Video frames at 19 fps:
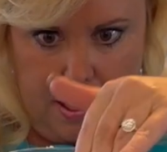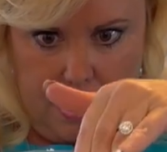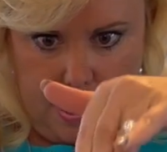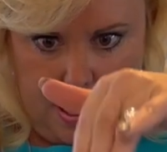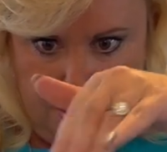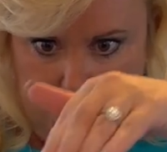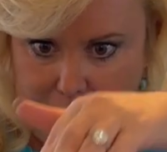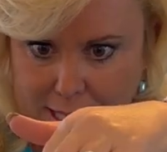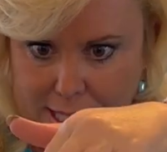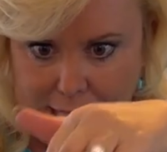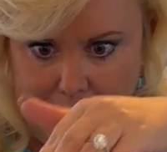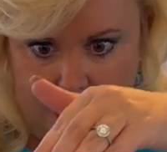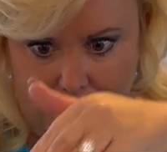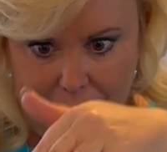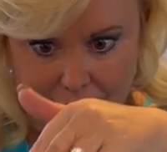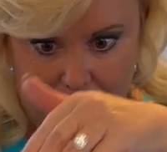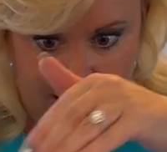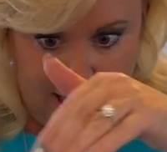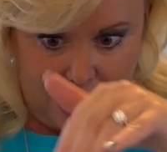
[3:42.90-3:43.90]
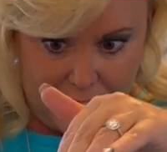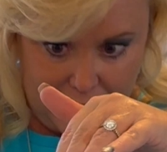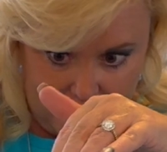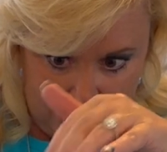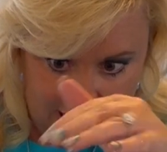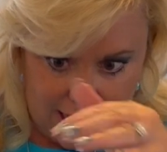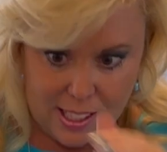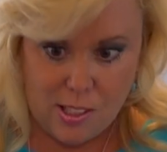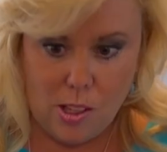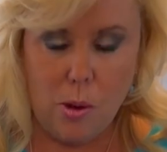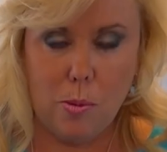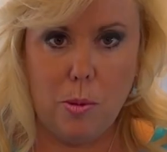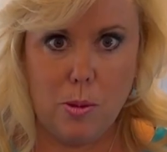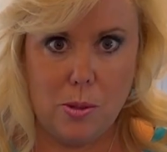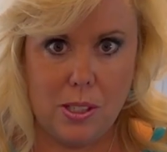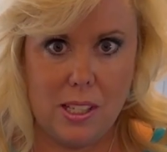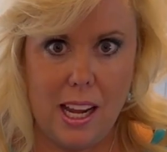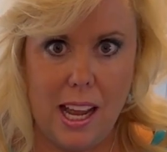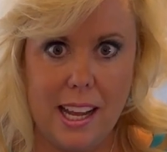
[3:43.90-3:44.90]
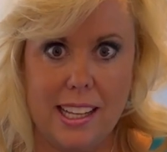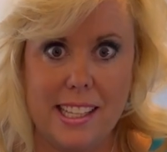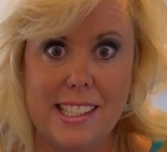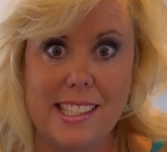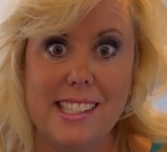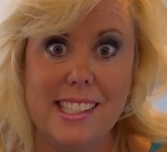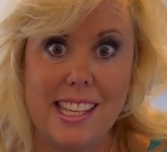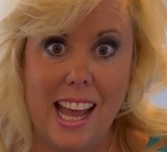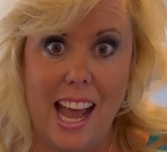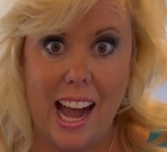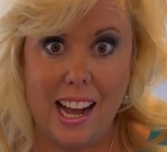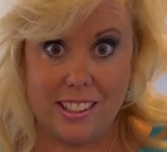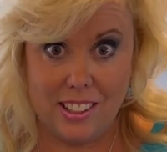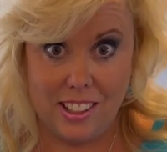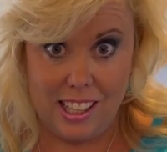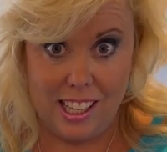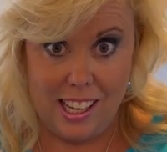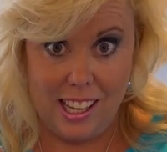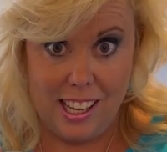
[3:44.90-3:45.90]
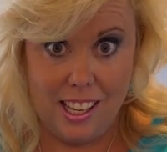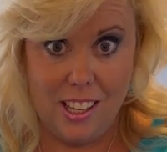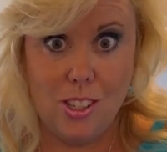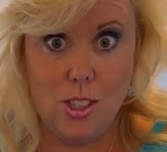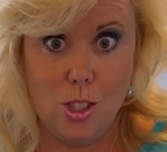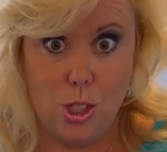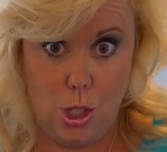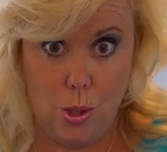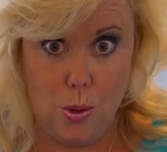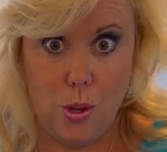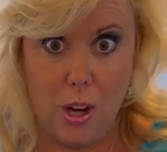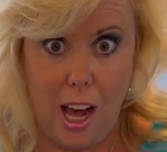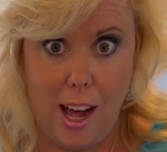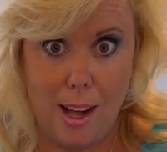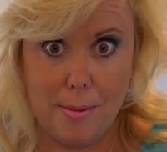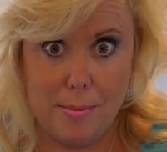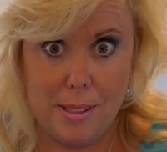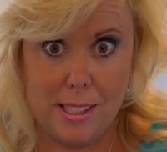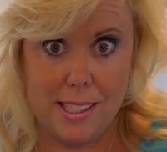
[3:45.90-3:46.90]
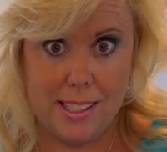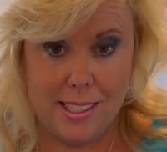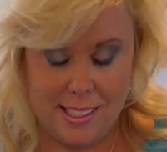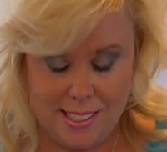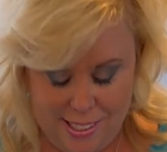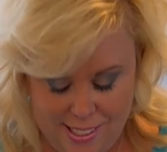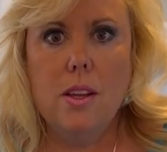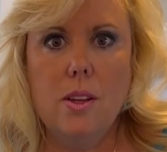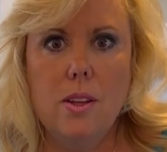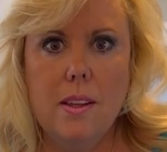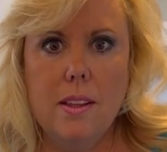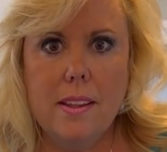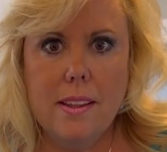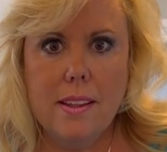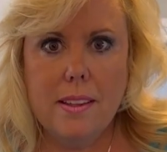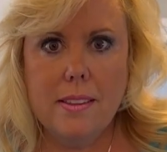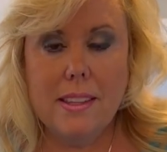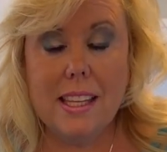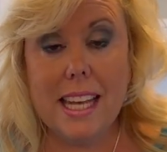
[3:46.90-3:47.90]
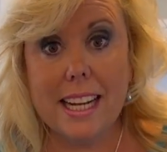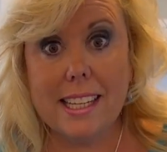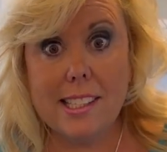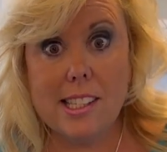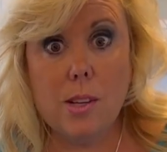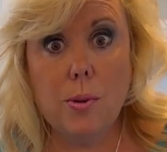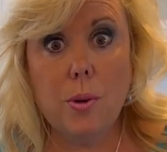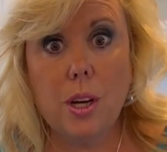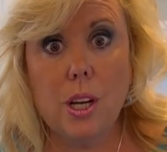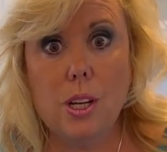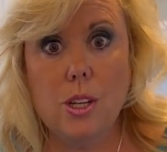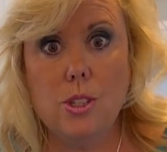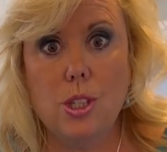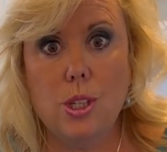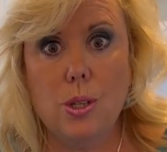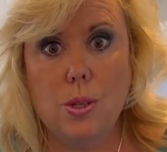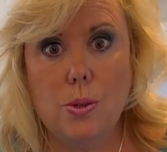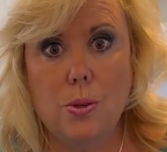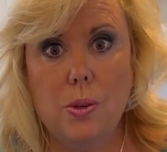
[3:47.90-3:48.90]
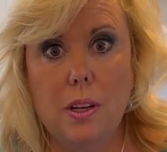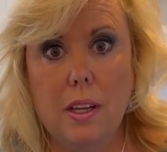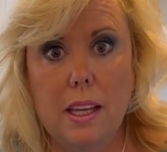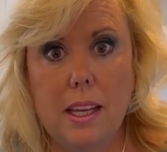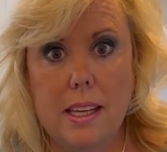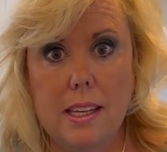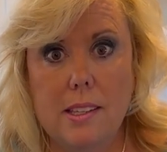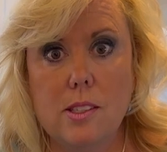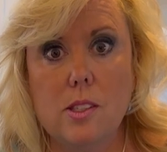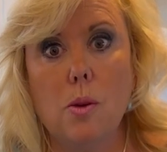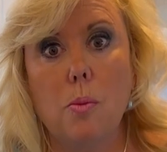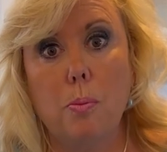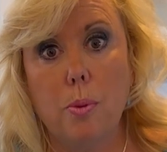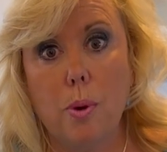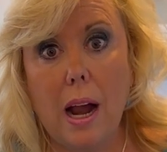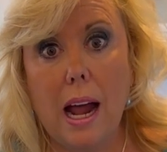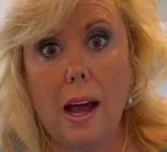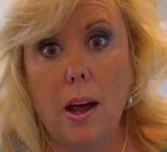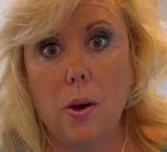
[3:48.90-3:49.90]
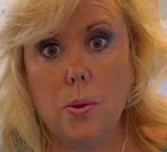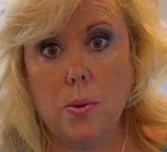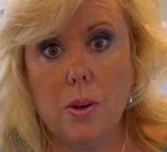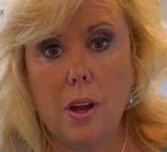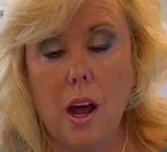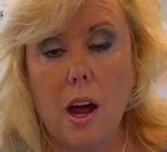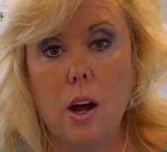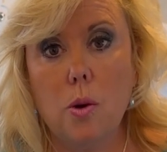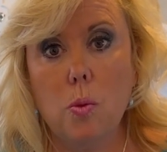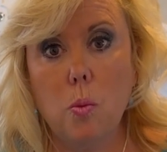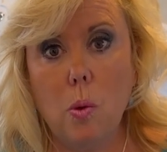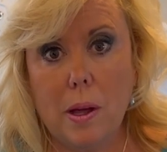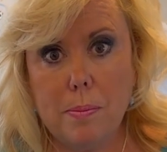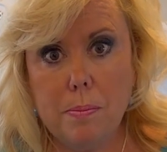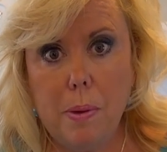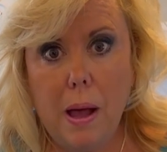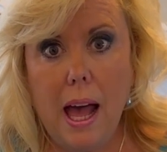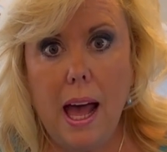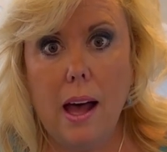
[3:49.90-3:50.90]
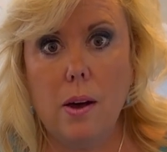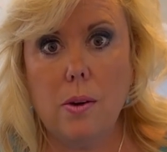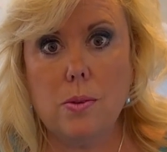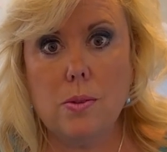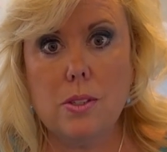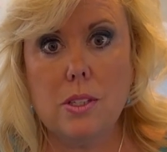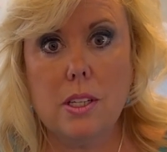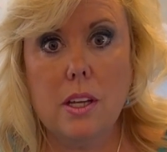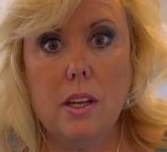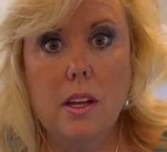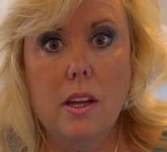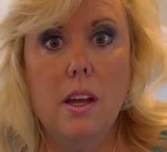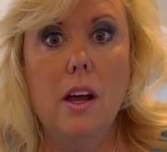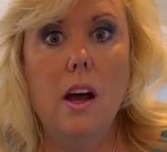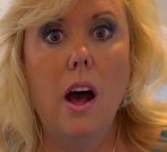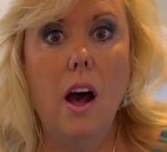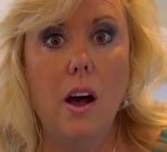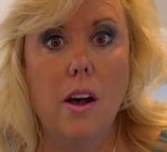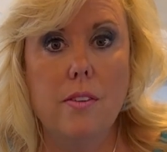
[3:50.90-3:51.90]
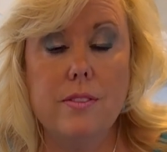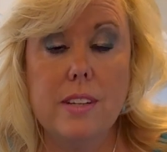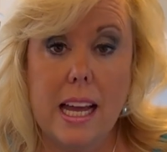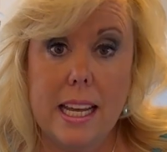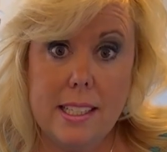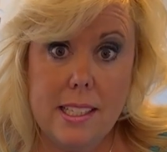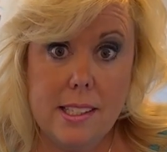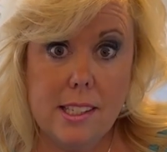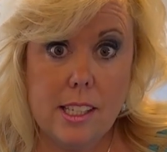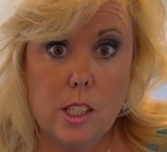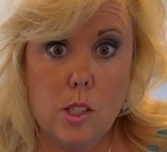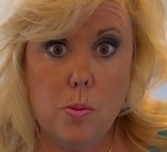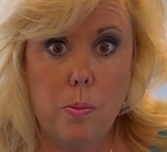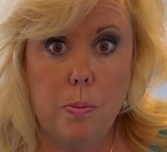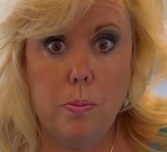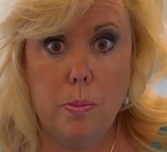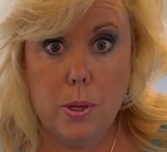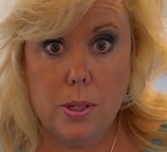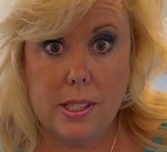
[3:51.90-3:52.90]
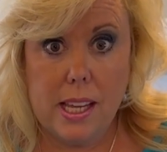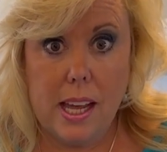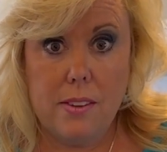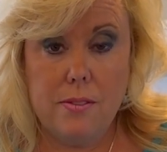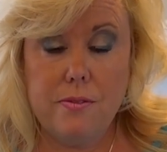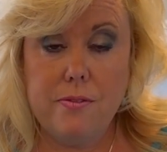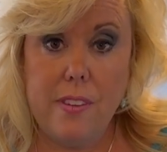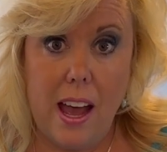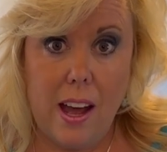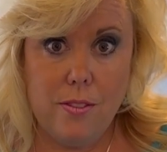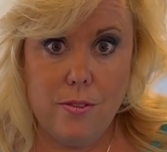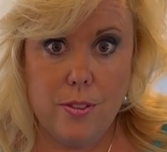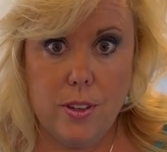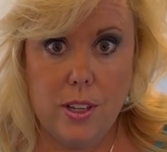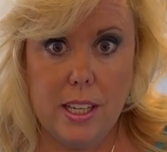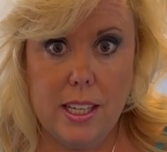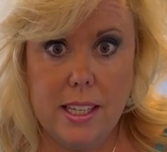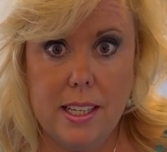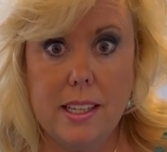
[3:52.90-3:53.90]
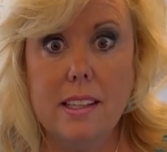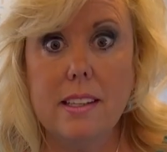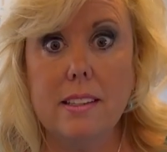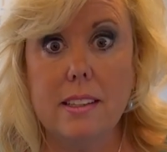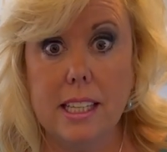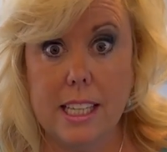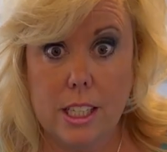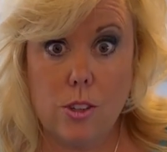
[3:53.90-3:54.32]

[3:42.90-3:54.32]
I'm gonna say it is almost exactly 2 cups. The next thing we're gonna do is brown our 1 pound of 96% fat-free lean